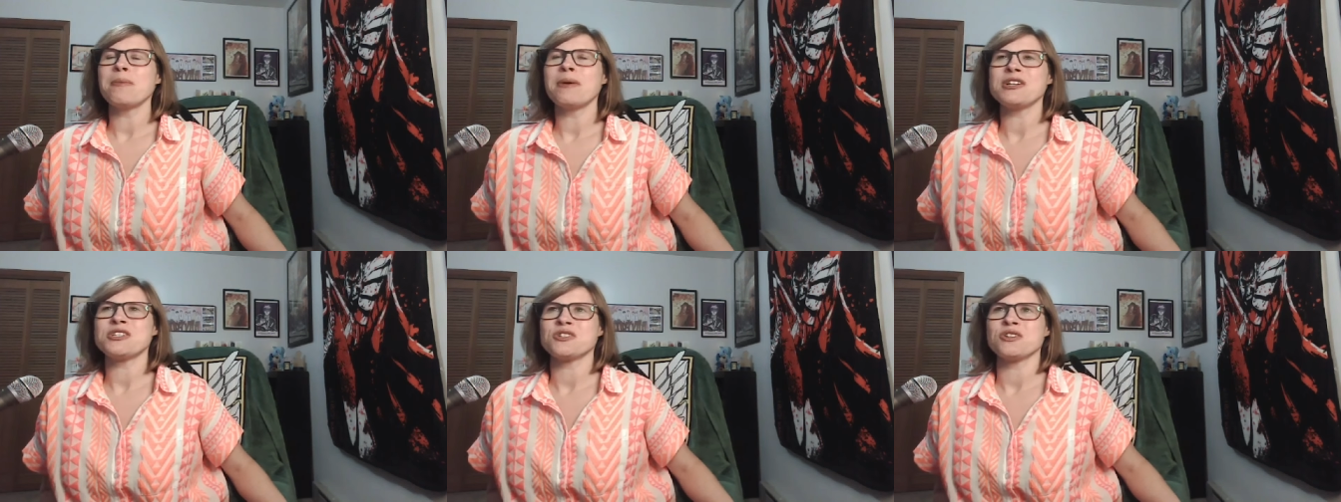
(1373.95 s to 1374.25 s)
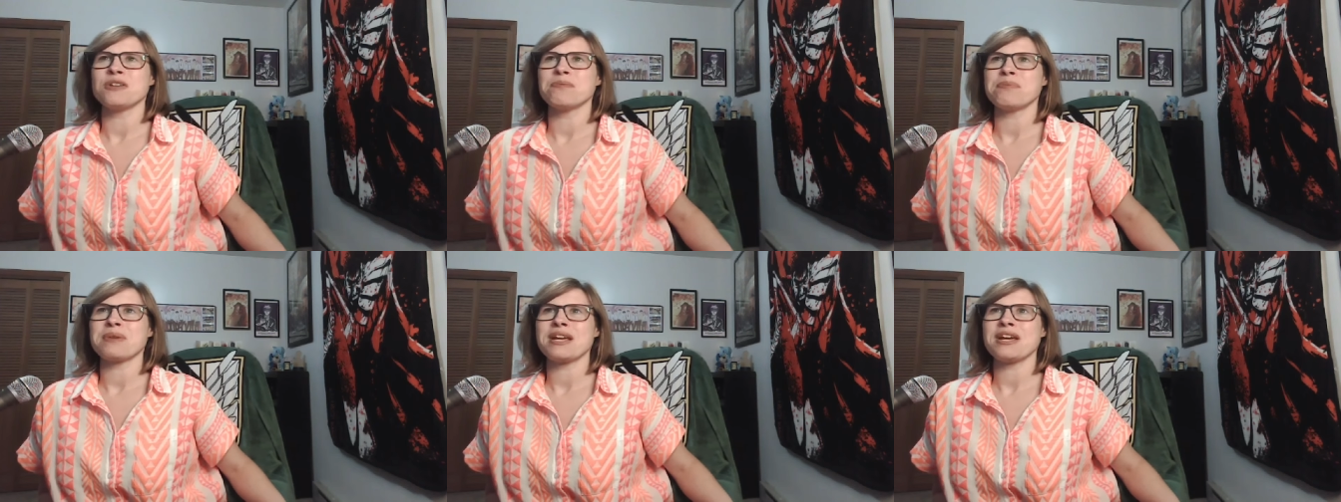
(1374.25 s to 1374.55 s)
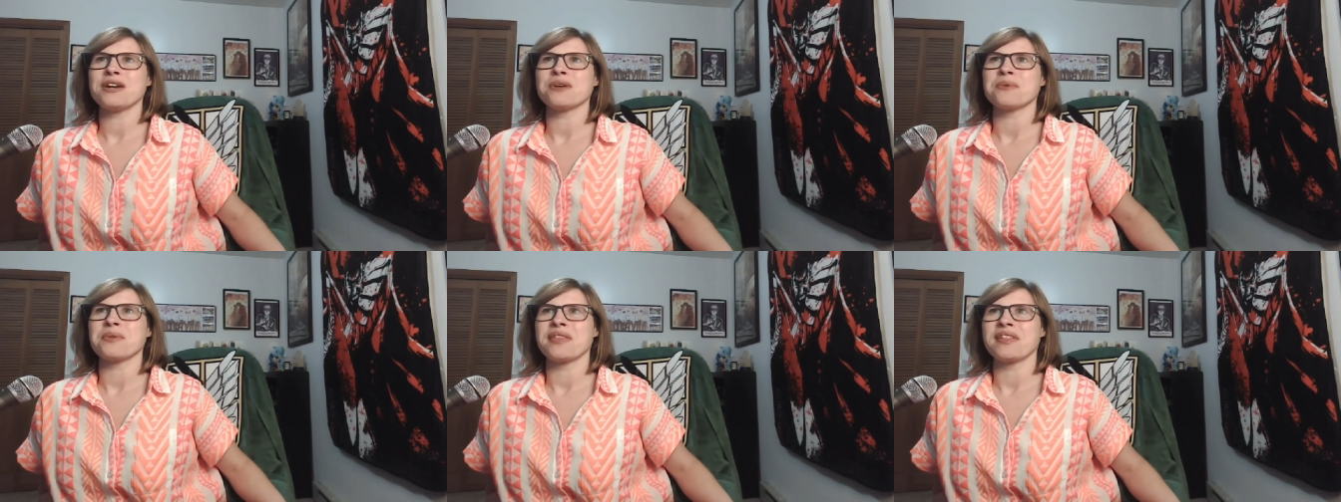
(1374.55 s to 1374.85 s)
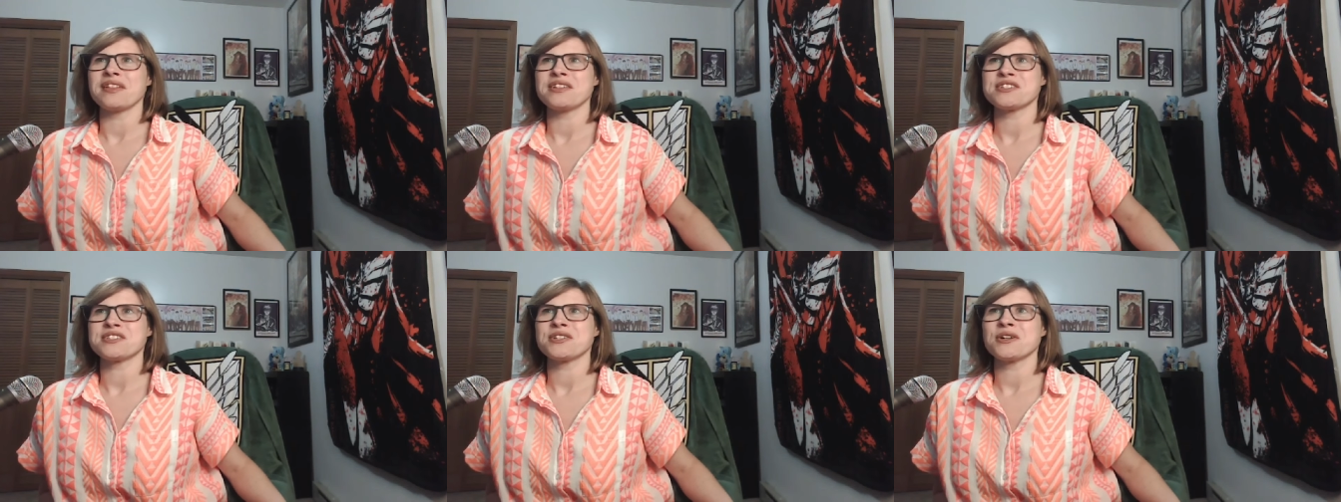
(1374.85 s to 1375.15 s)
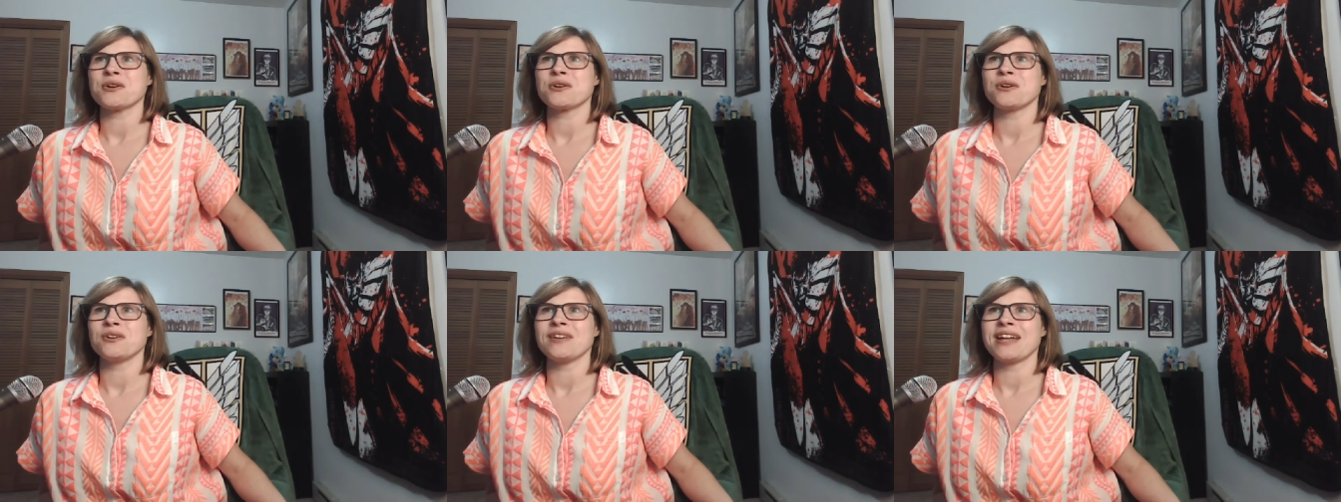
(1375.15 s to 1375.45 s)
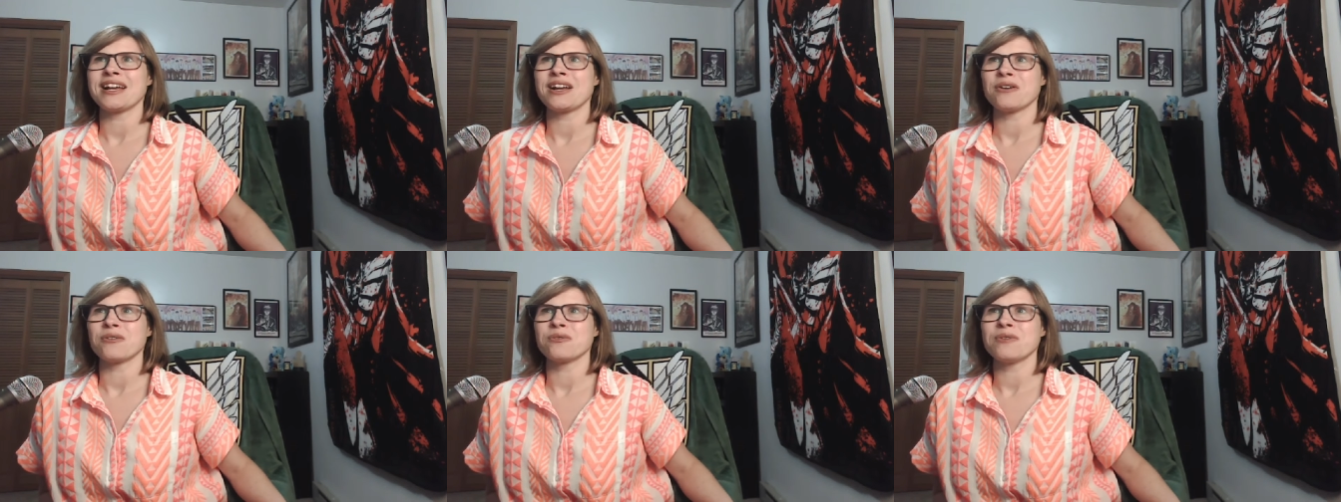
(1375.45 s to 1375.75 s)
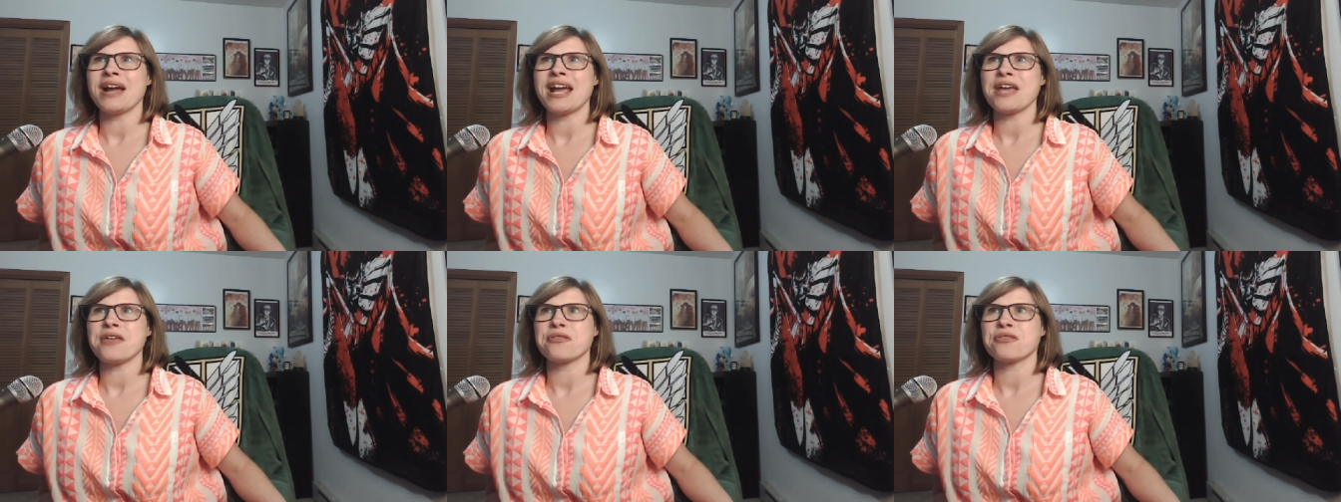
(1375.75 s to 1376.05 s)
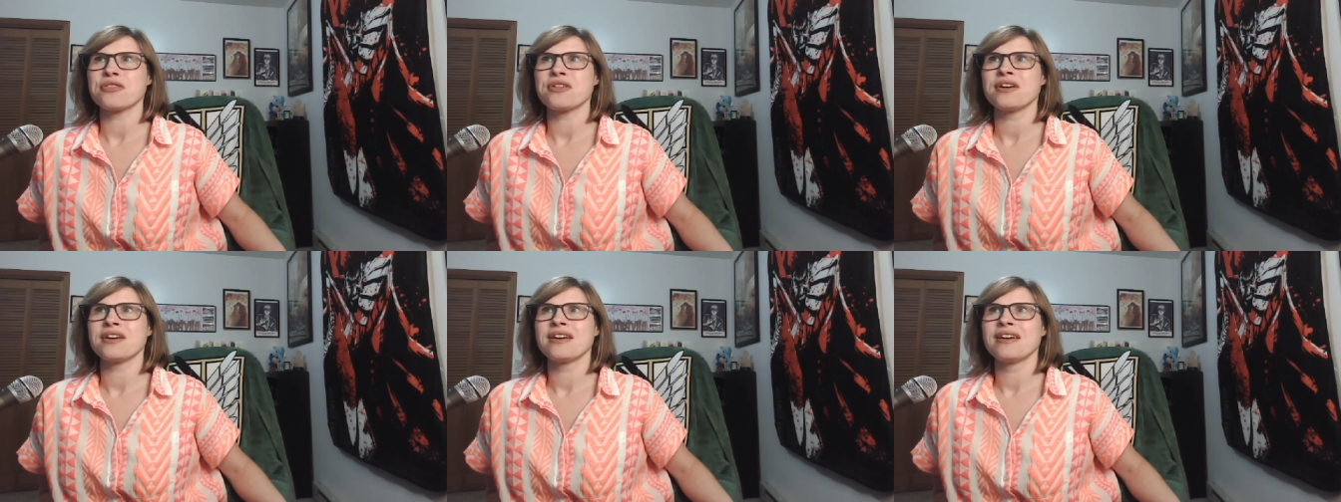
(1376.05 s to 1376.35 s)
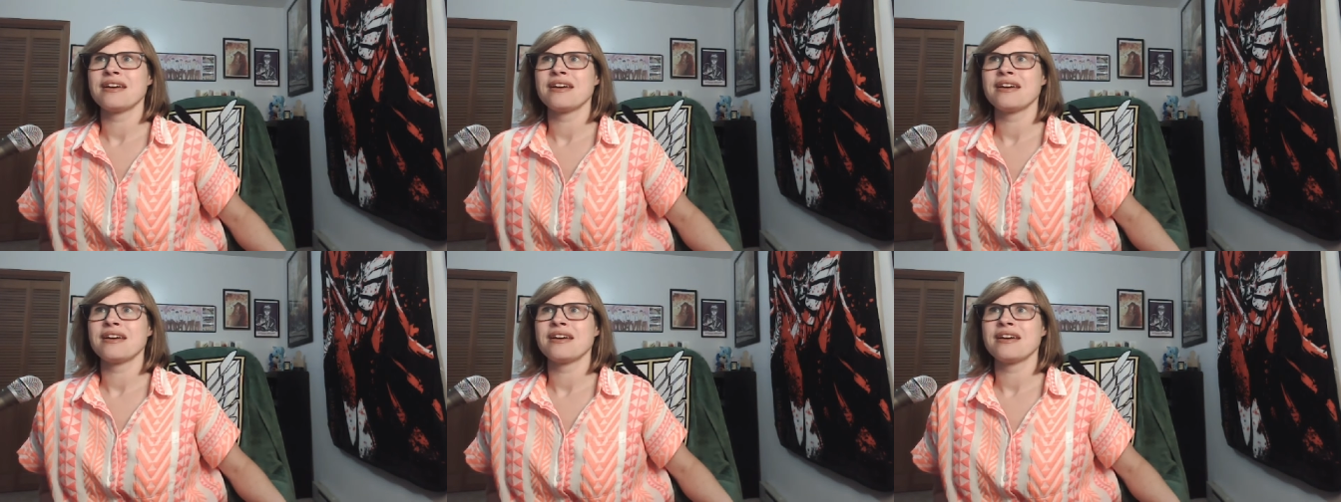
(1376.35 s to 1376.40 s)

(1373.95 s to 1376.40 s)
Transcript: Mobei Jun appeared within the circle like a wraith